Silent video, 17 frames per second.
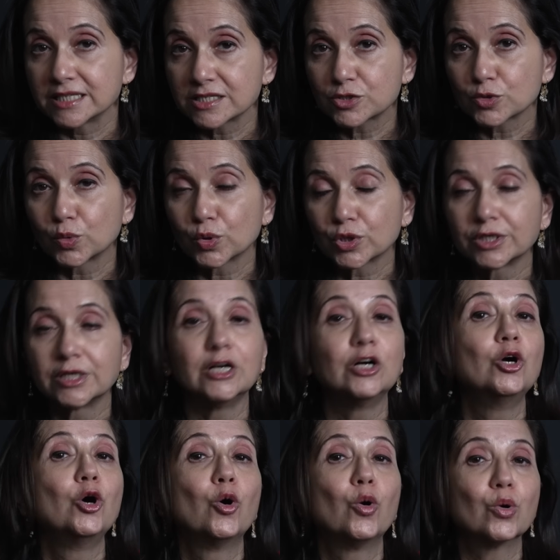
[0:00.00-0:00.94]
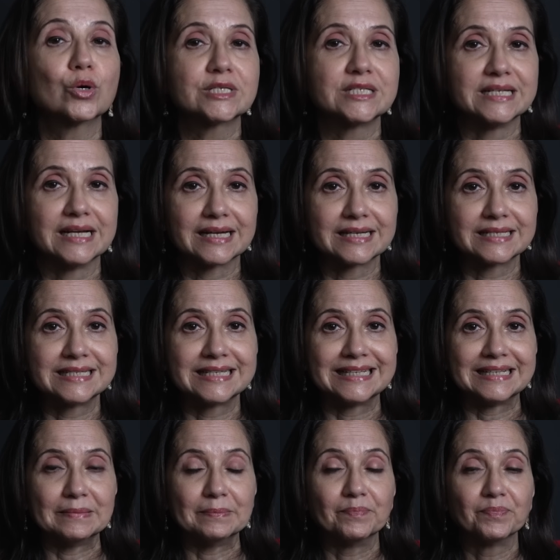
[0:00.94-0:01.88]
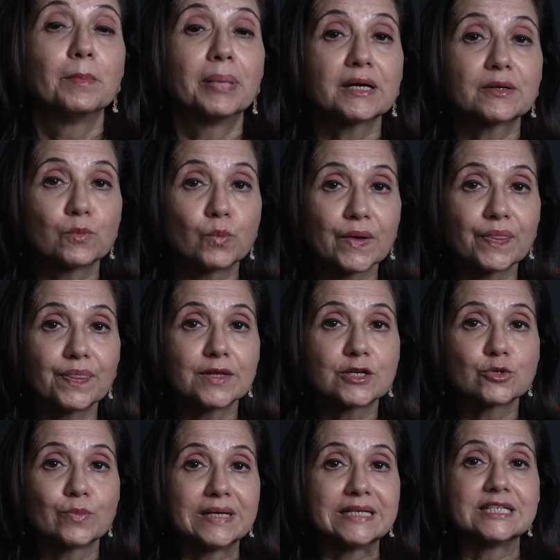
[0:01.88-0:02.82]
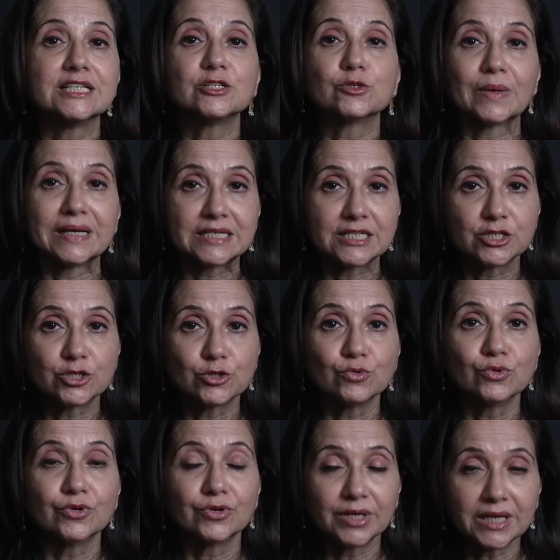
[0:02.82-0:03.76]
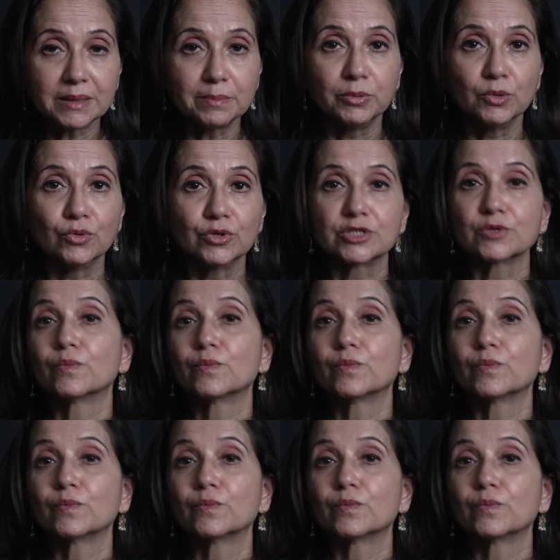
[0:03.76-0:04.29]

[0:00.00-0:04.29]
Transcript: disorder or DID. But with the 2022 reboot,